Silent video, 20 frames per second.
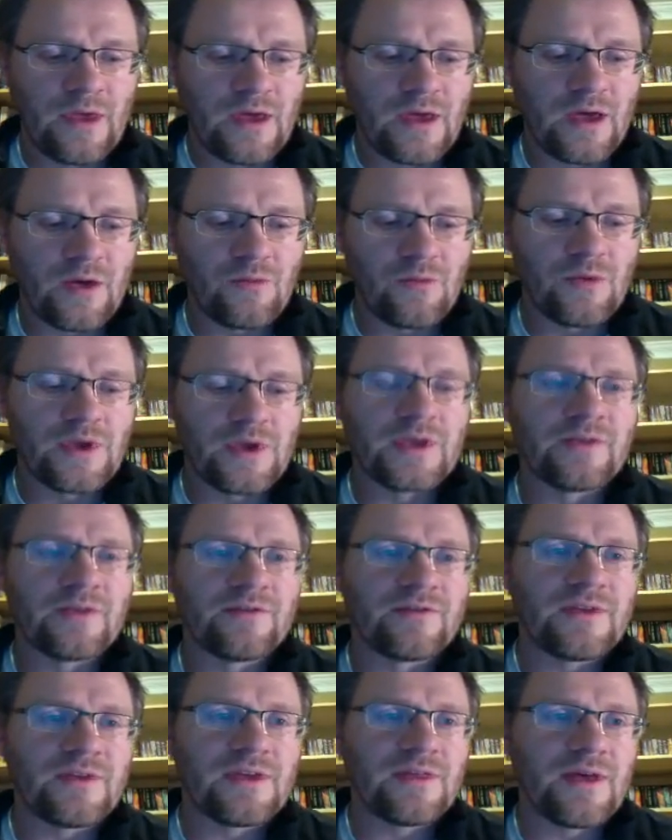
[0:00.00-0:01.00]
We can
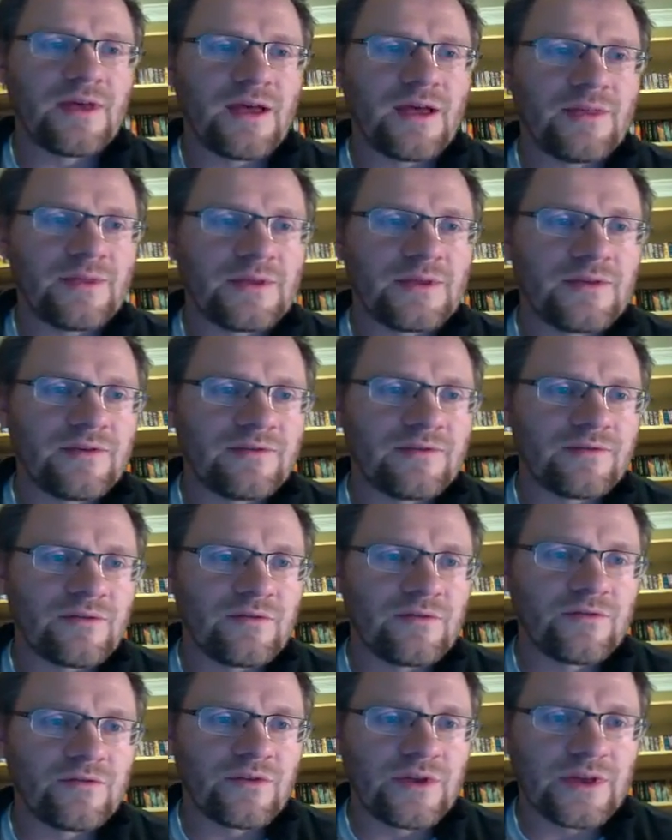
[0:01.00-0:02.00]
see that these
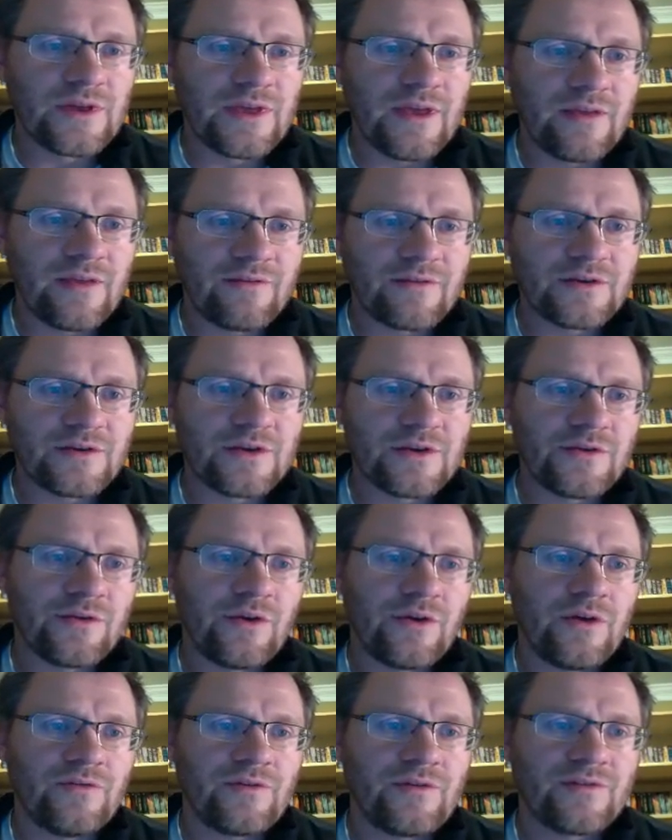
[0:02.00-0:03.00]
2s are going to cancel each other
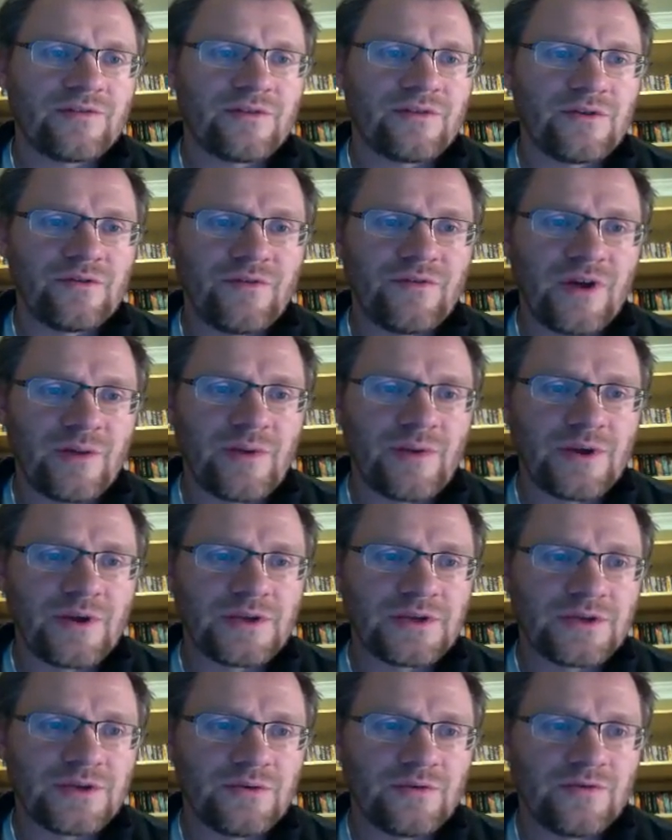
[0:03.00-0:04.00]
off, because 2 divided by
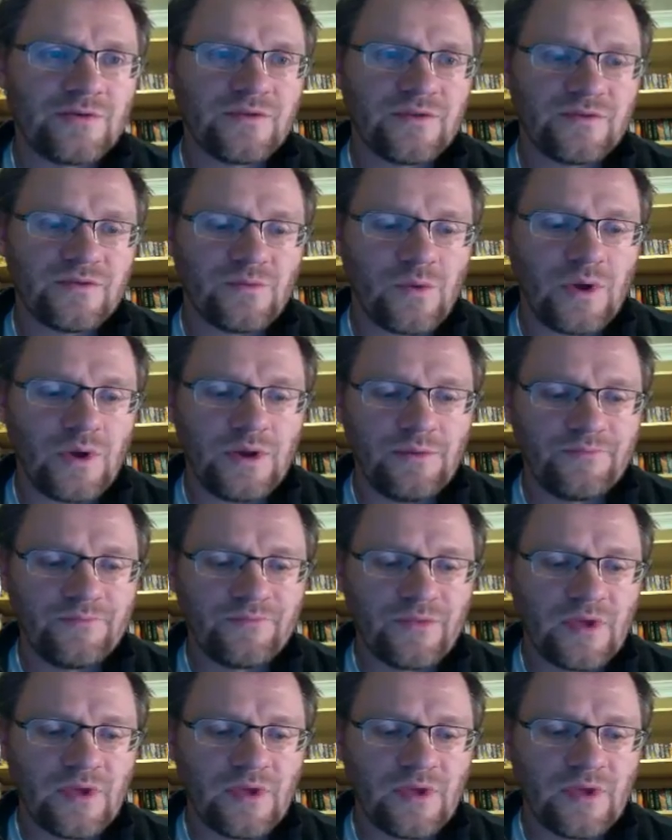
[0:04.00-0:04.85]
2 is just 1.